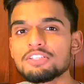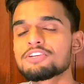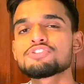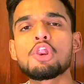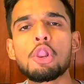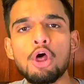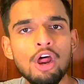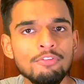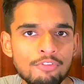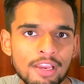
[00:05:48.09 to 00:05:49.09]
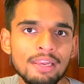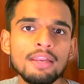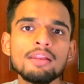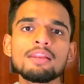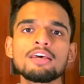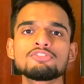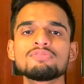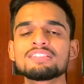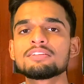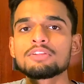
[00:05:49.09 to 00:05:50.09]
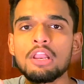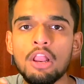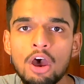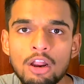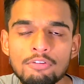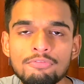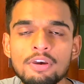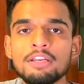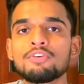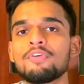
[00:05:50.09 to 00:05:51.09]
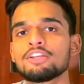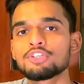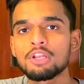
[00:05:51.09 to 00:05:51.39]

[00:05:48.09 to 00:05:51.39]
There's a lot of regulated industries, there's a lot of intervention,